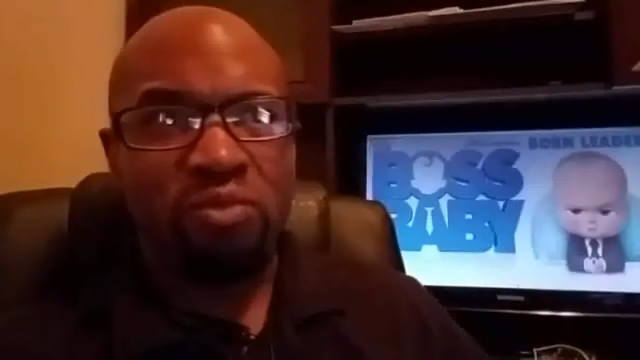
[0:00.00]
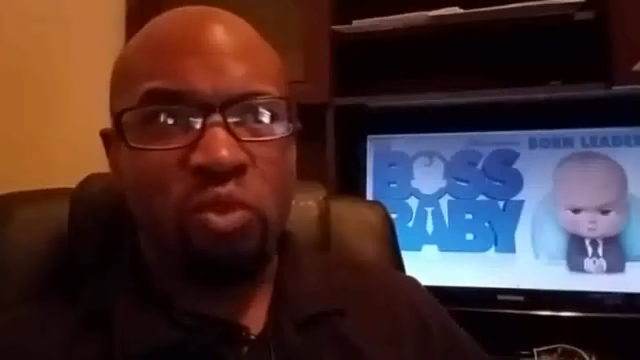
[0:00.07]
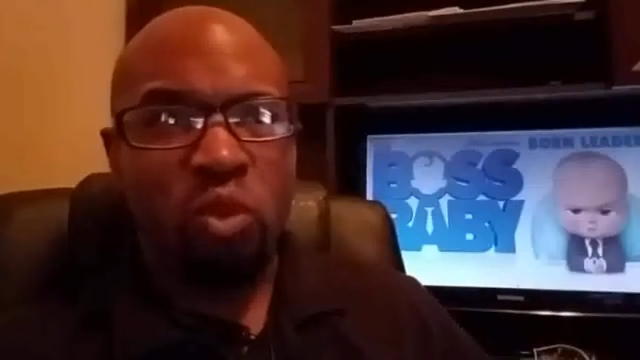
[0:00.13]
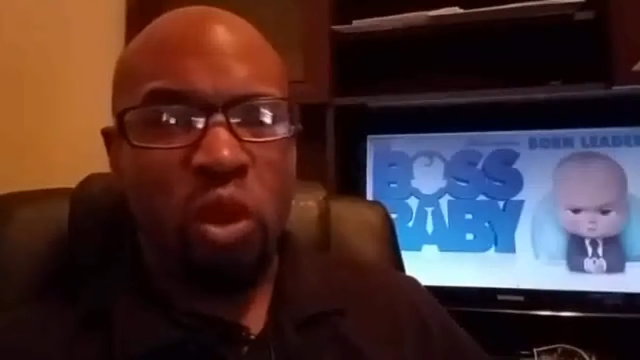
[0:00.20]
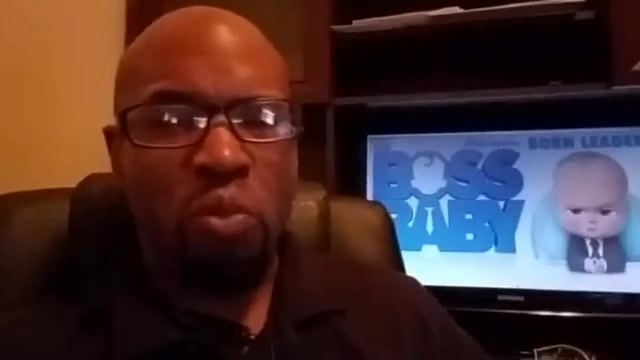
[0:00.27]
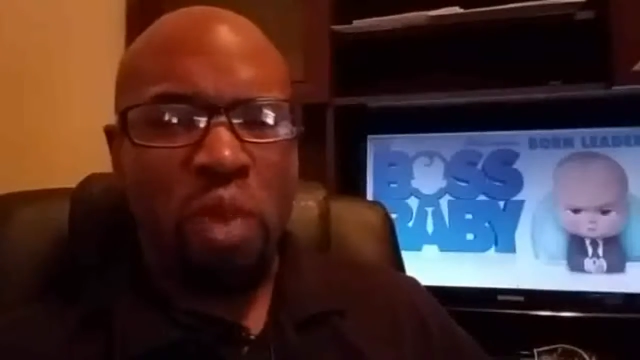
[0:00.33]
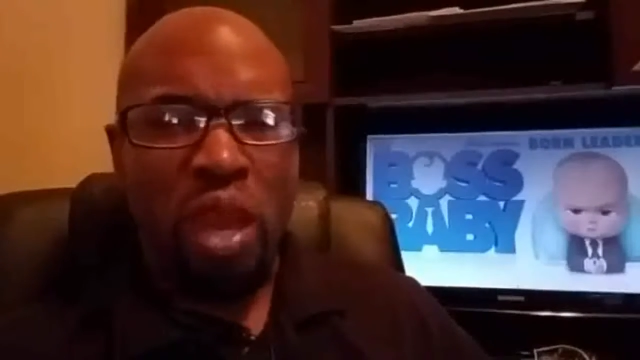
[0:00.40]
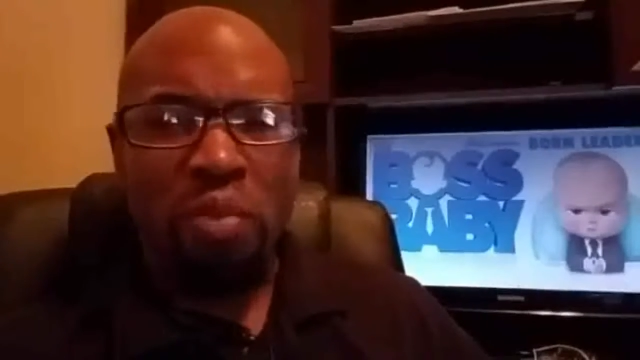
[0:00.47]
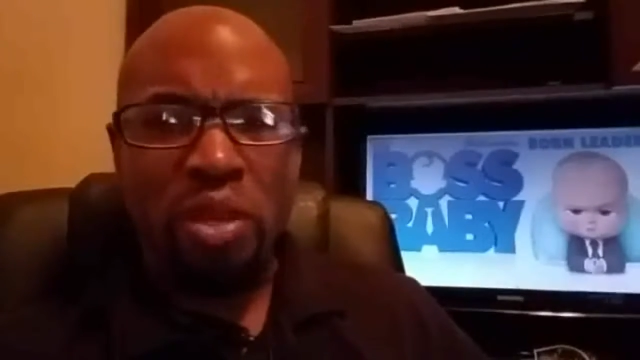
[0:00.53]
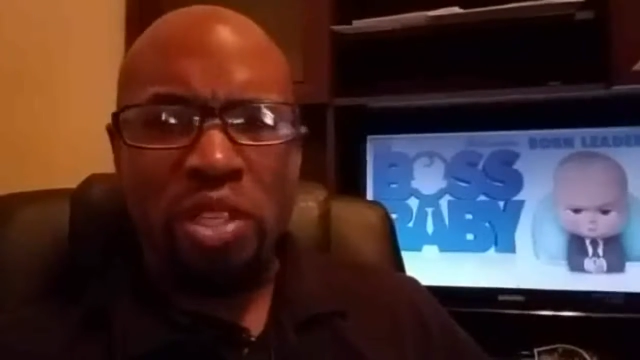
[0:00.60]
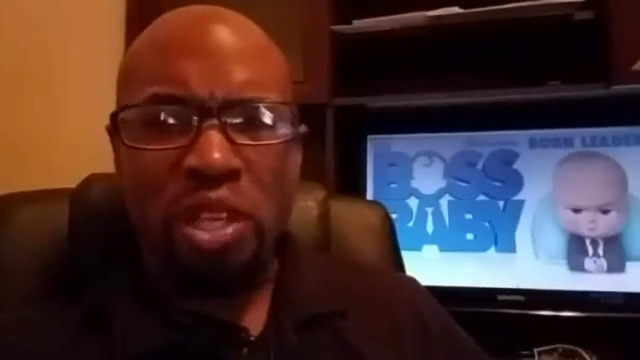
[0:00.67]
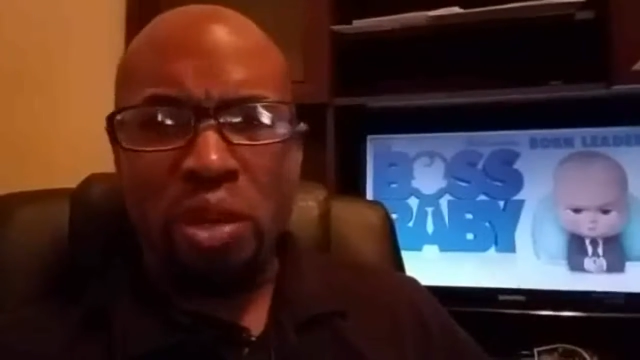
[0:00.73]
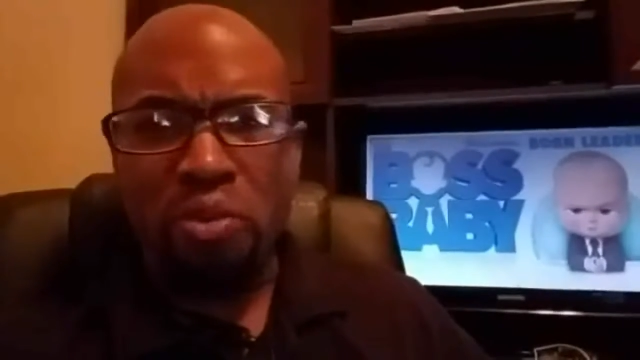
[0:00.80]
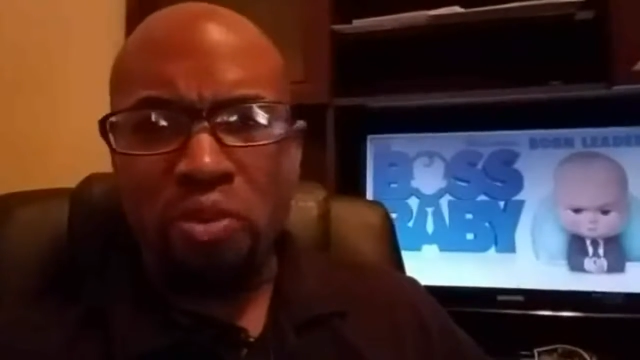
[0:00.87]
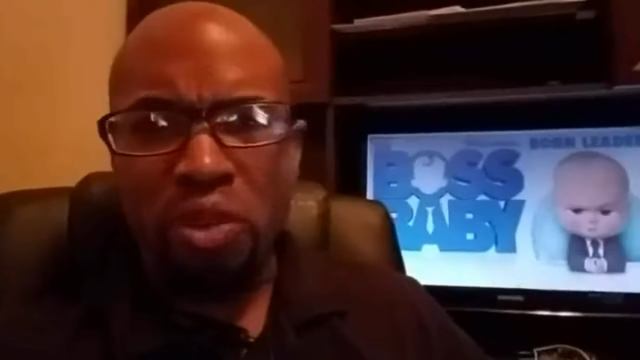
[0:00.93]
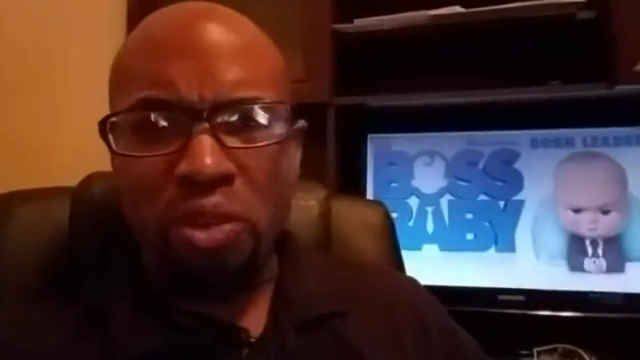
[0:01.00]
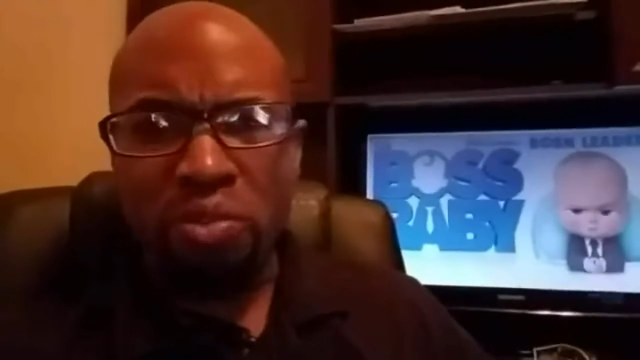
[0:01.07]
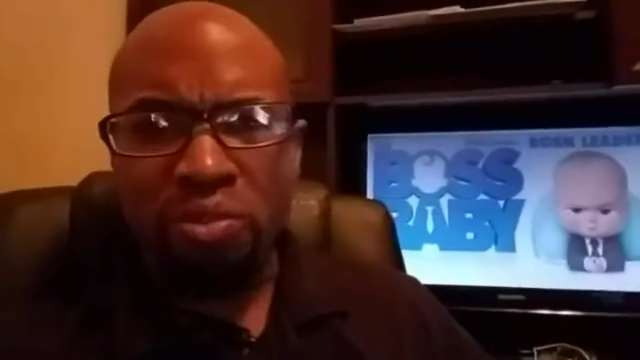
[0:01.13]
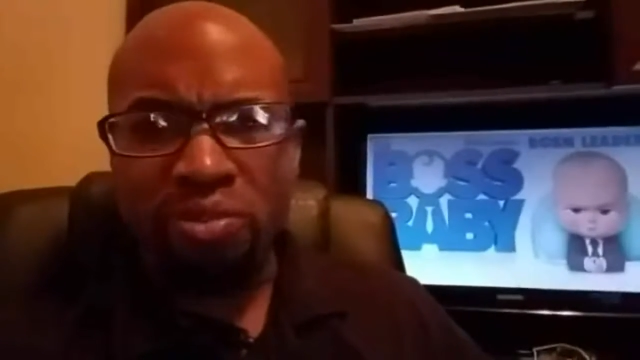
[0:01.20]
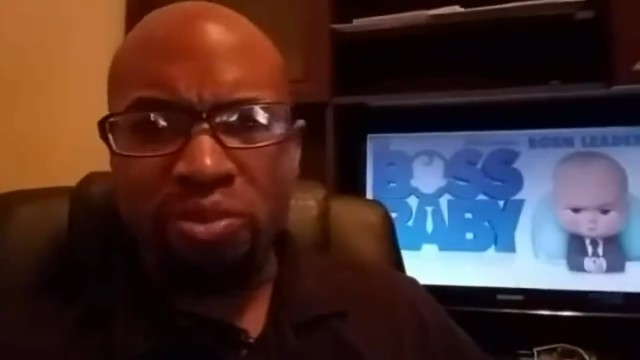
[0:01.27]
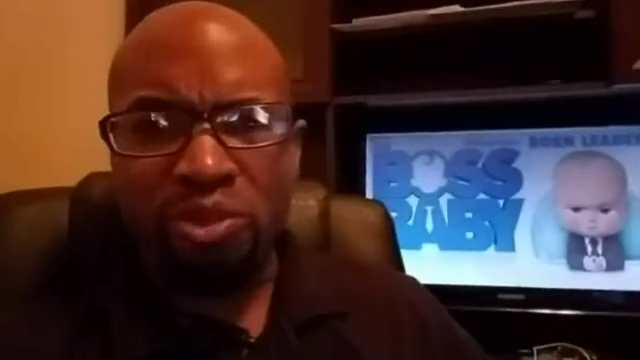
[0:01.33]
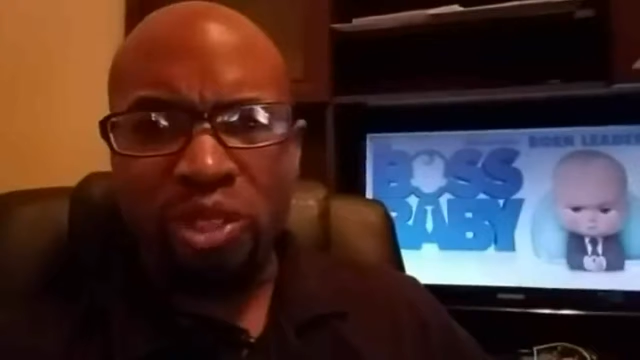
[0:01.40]
where babies come
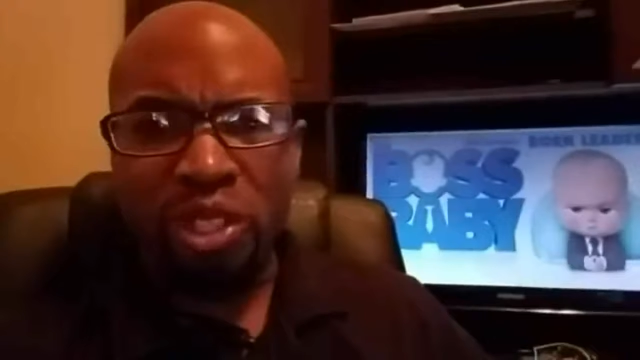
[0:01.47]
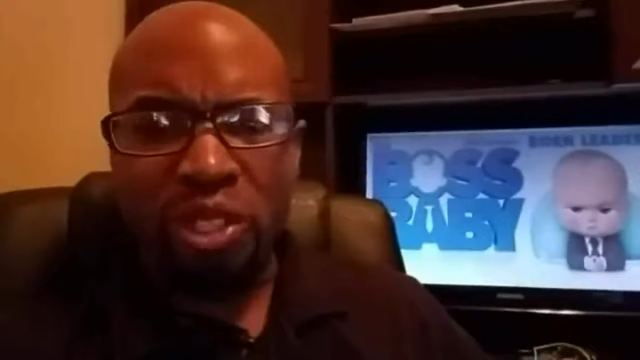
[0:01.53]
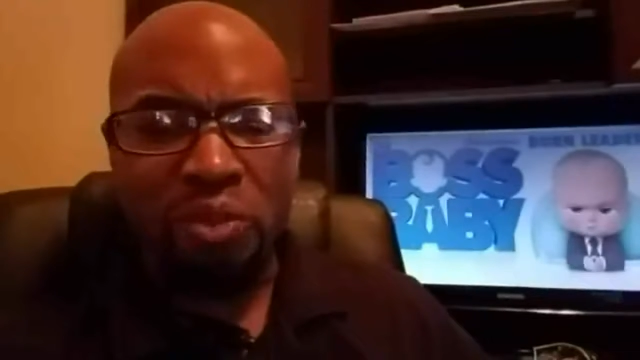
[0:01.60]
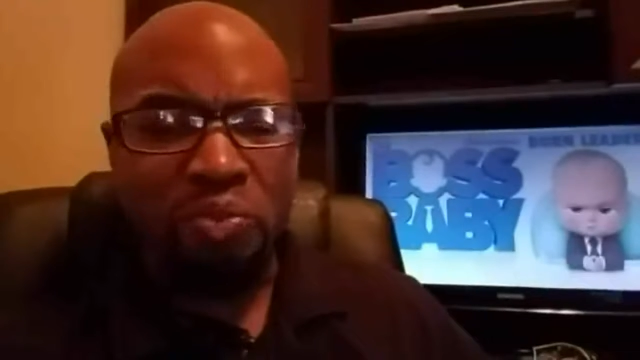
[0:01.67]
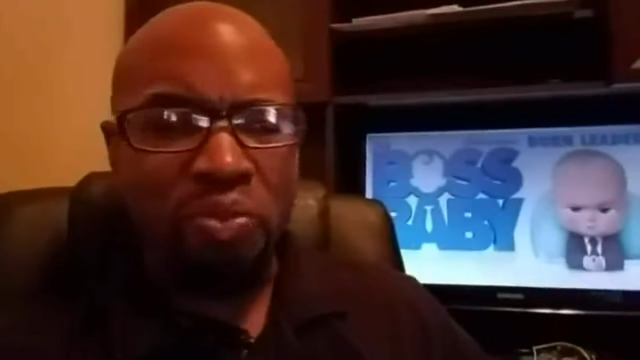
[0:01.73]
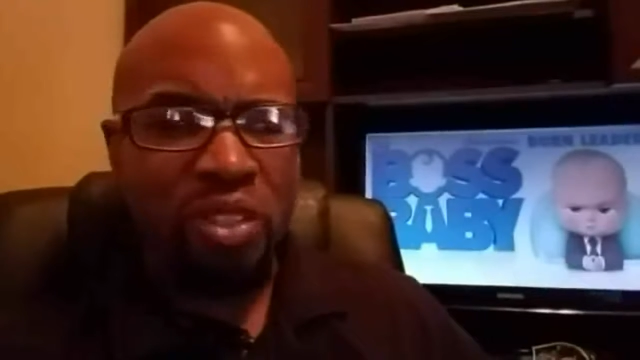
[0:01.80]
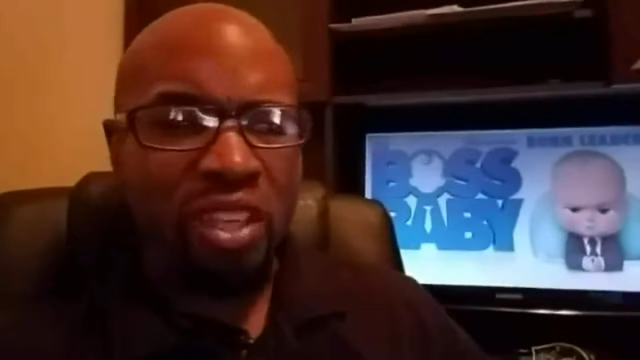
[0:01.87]
from, really.